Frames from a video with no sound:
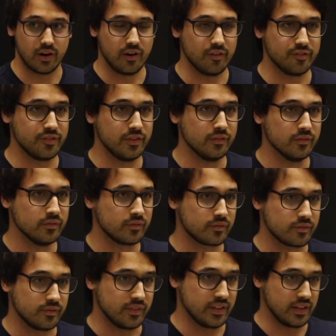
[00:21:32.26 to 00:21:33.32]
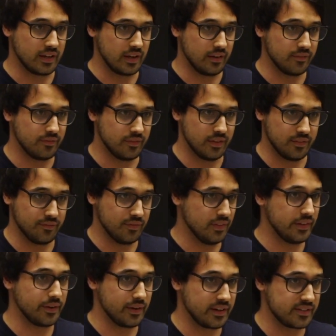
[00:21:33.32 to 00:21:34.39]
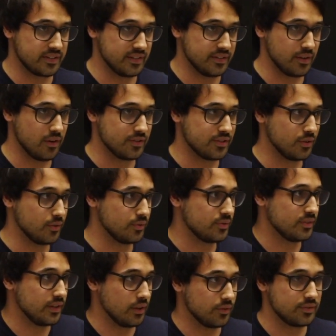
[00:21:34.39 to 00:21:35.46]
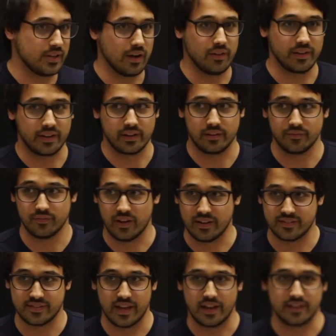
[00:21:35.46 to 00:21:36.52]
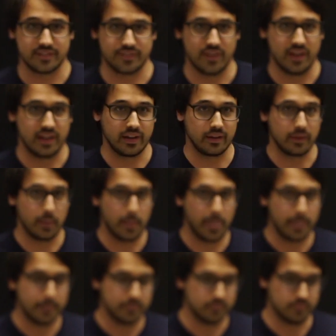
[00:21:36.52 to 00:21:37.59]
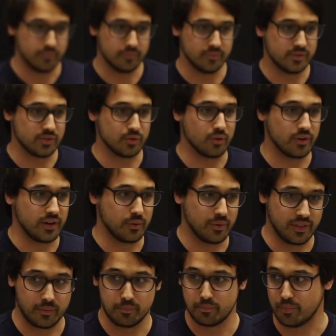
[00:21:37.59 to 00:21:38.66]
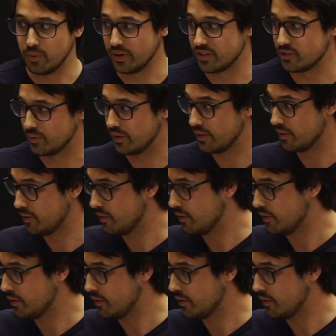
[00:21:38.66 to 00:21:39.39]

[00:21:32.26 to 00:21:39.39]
of the lyrics is also, you know, telling a satisfying story with a point to it.